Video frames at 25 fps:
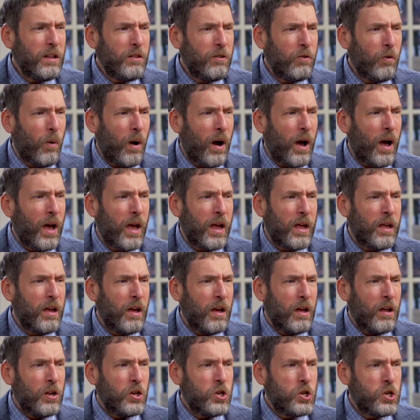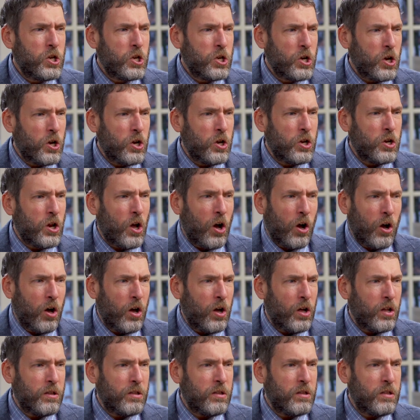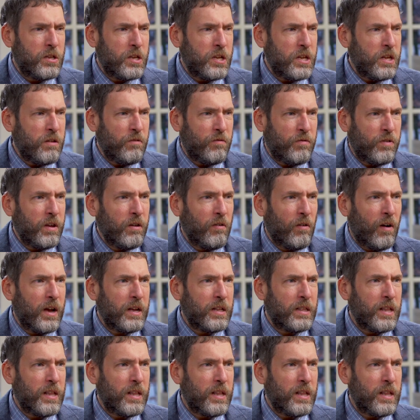do I turn on TV right